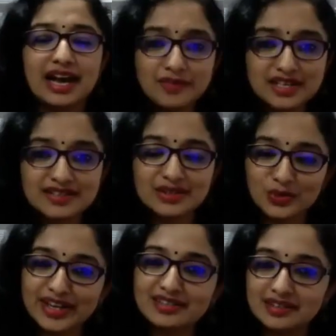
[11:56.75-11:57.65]
every
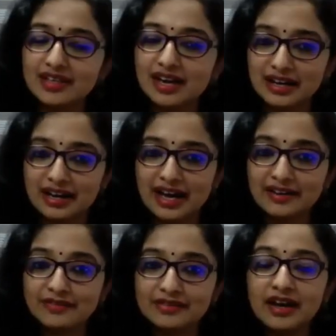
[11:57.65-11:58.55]
situation in our
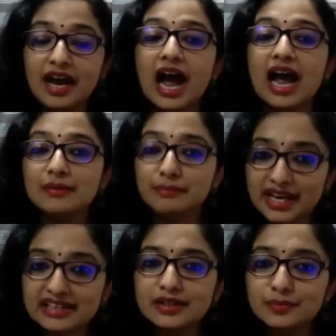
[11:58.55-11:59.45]
life and
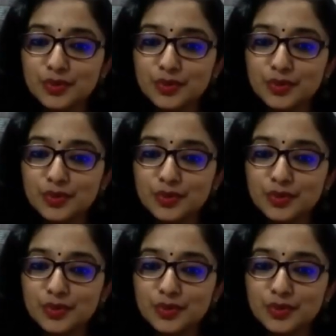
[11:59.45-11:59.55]
make the